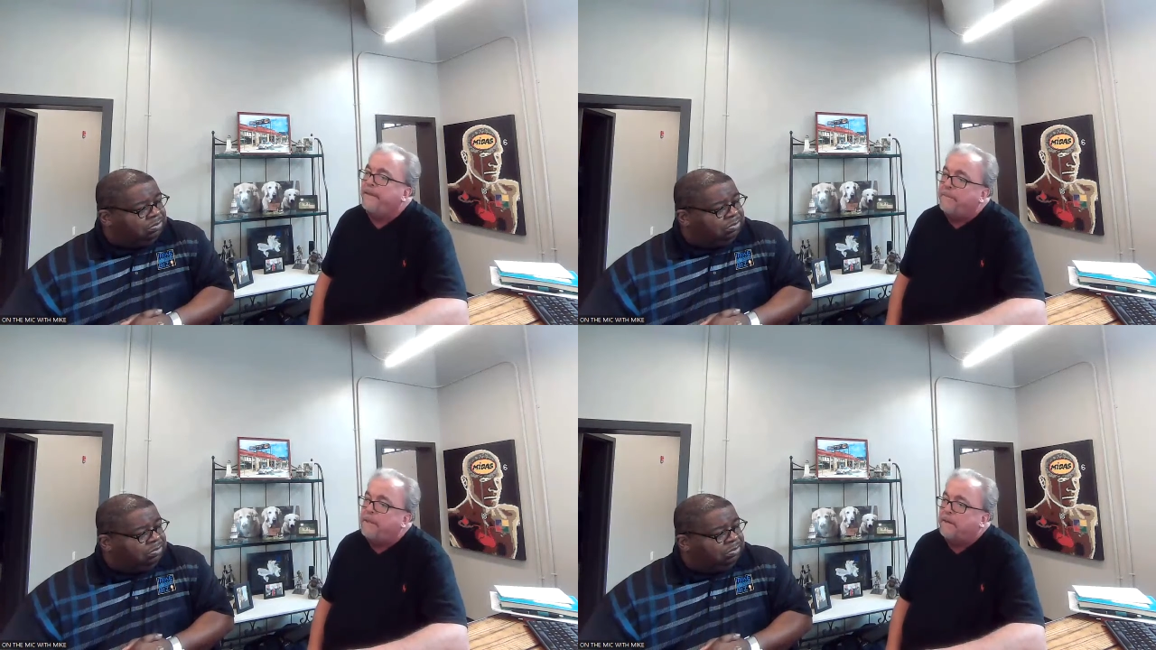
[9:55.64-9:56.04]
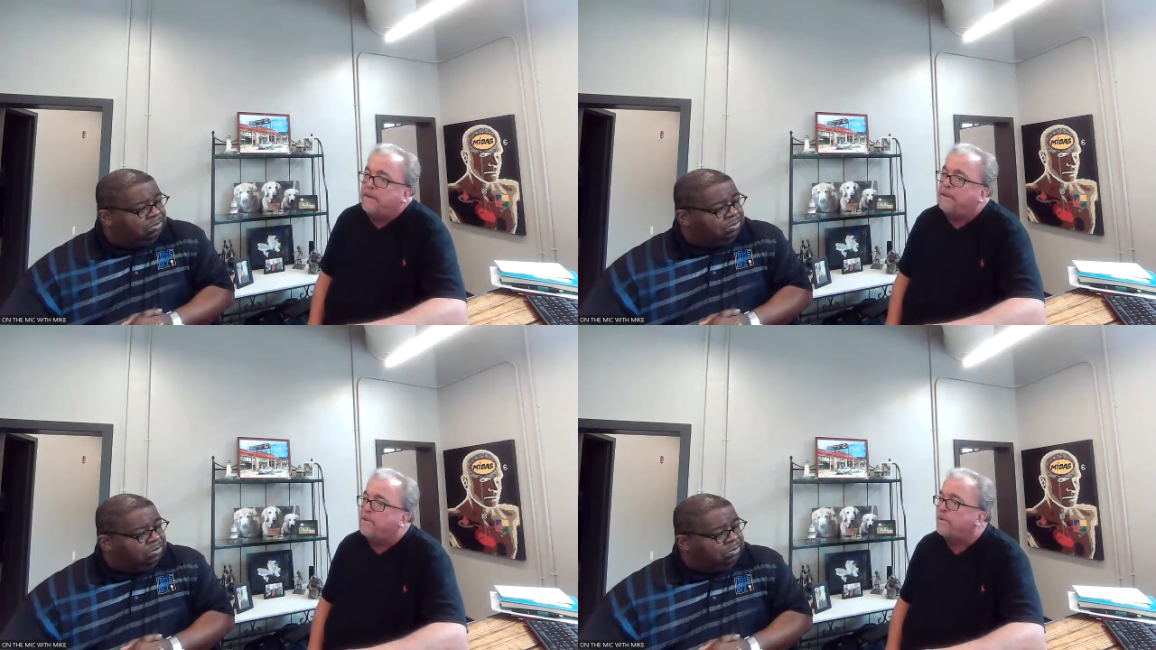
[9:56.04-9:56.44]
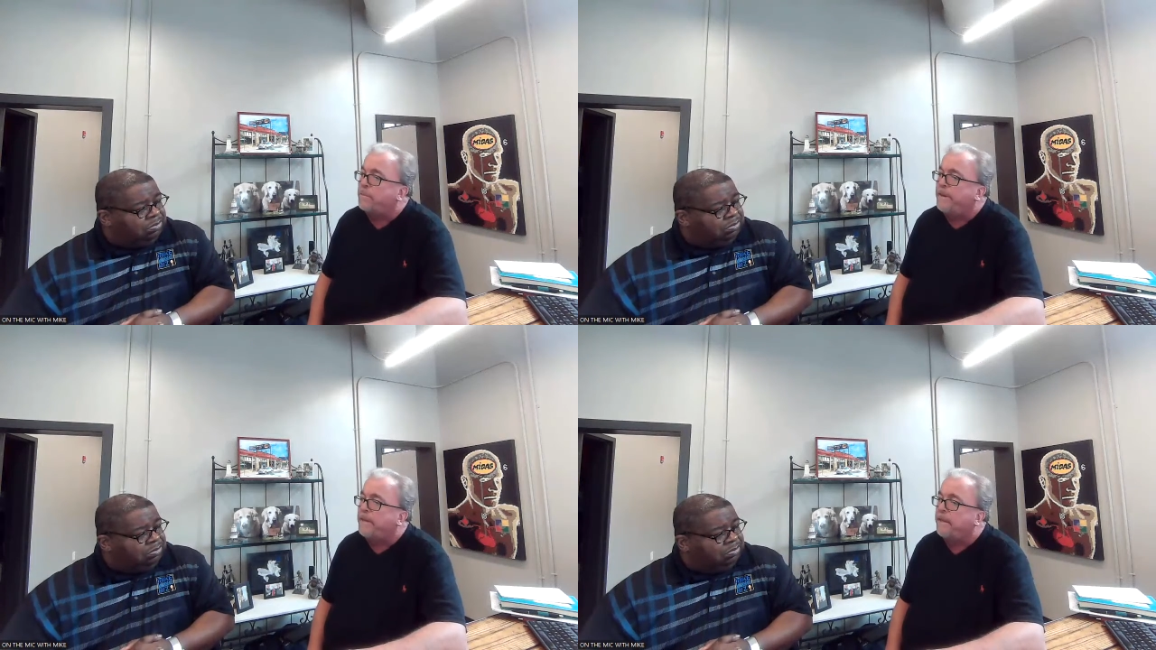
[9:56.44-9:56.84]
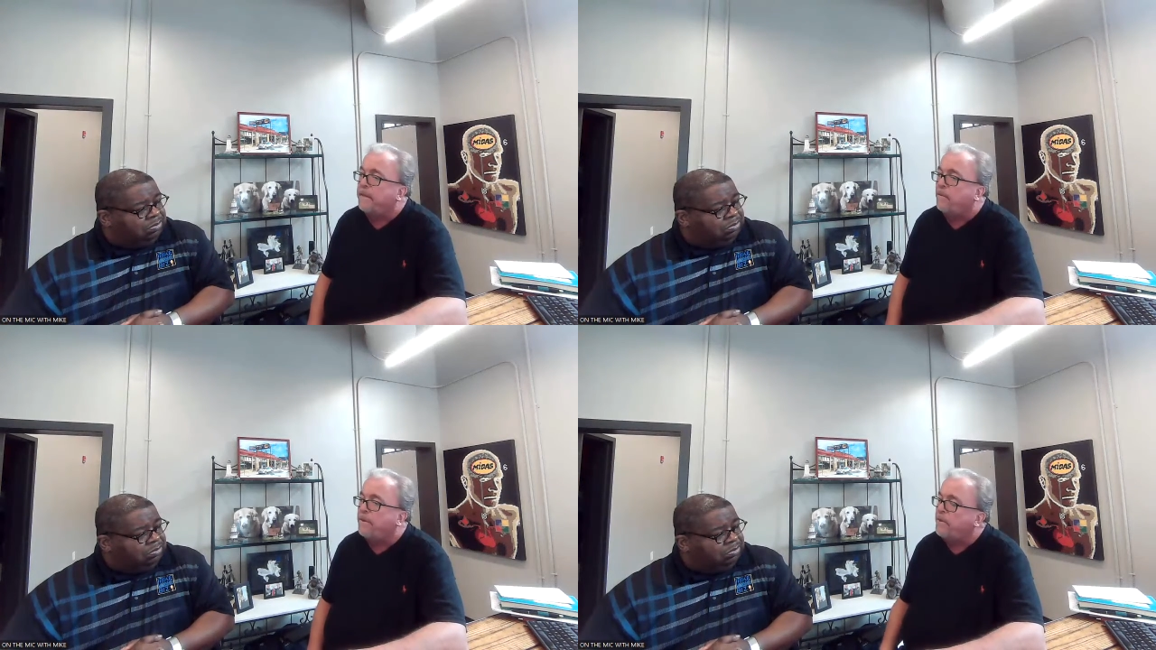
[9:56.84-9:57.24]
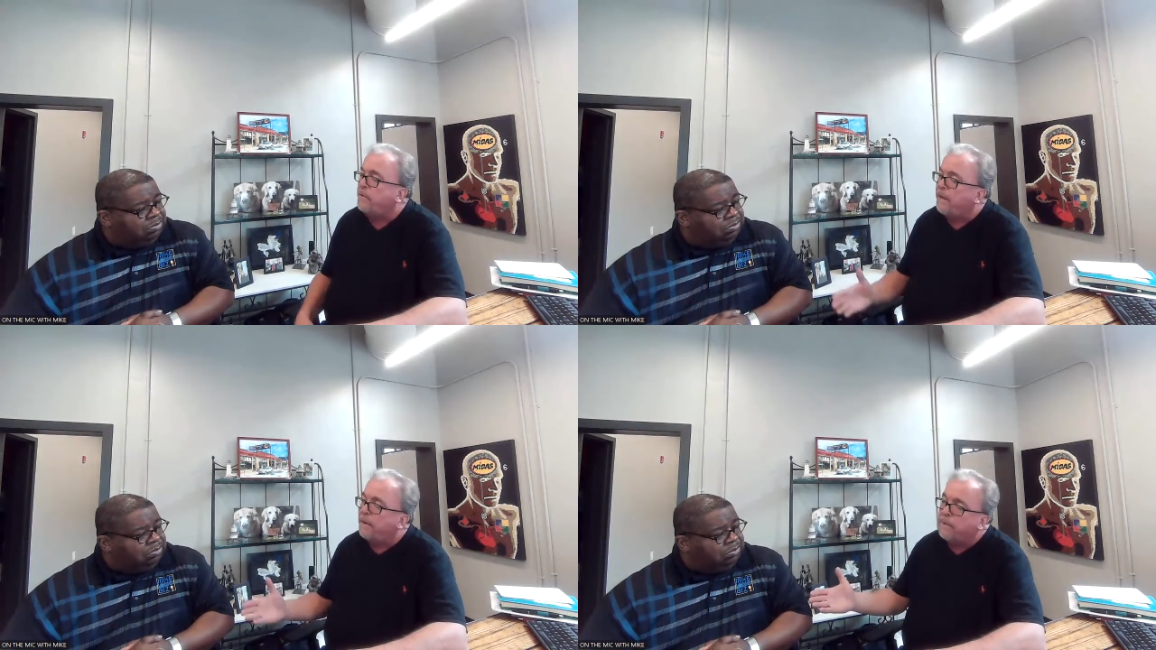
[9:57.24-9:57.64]
Speaker 1: Think about the cultures, Mike, that
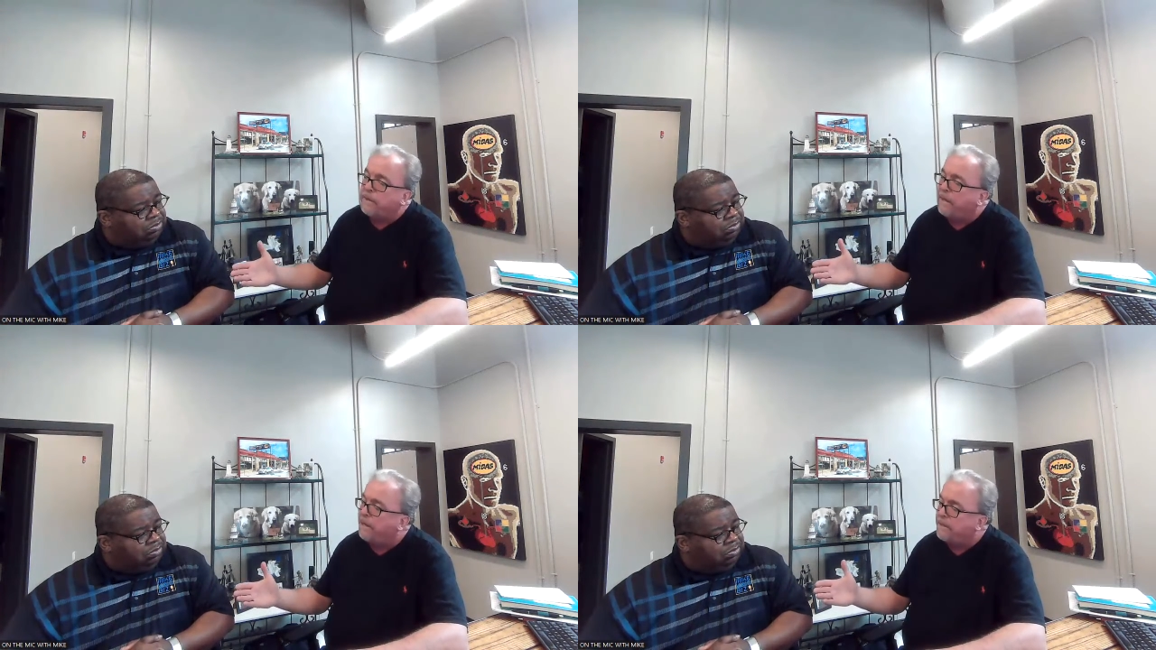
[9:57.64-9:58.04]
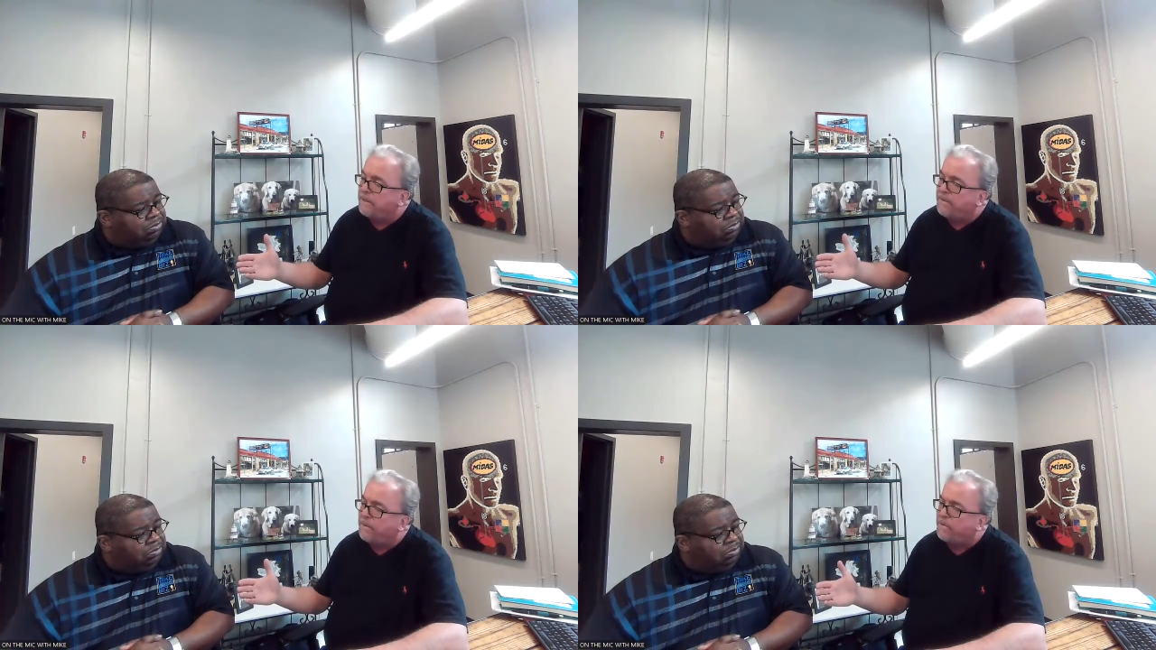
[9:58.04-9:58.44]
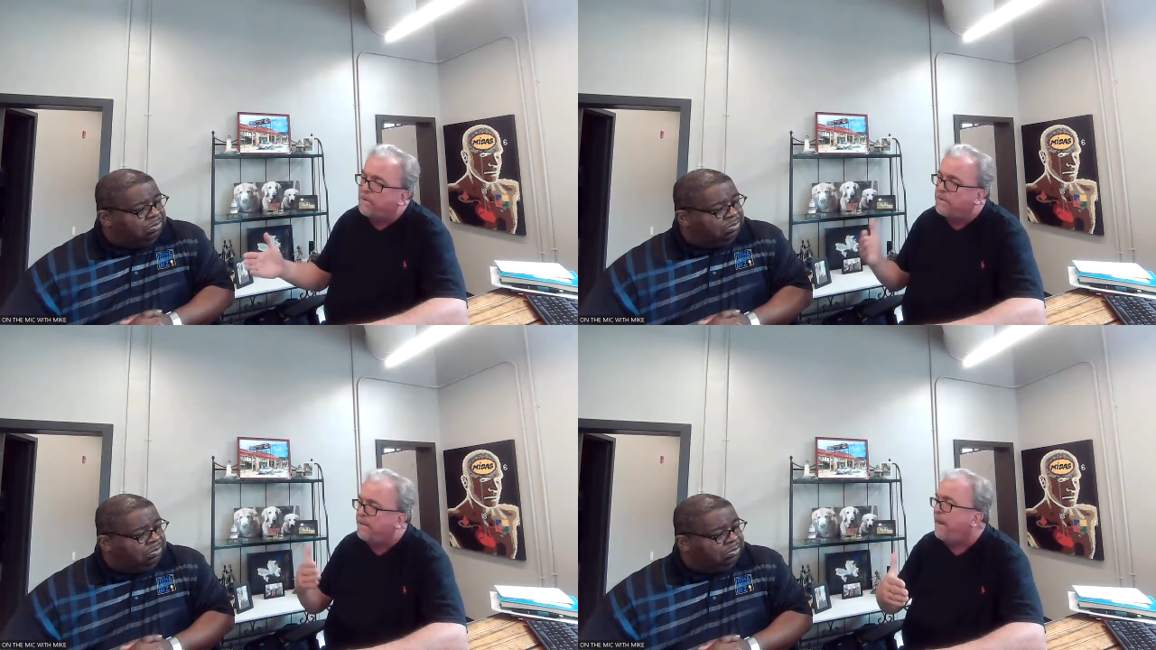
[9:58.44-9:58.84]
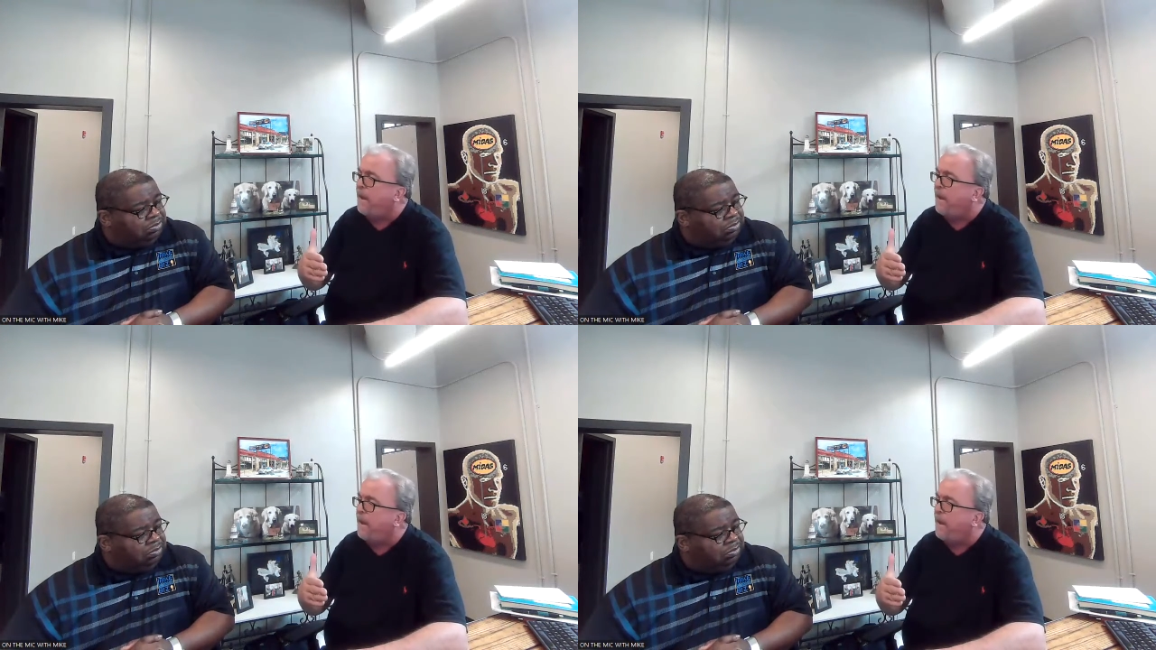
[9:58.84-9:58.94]
when you and I were kids versus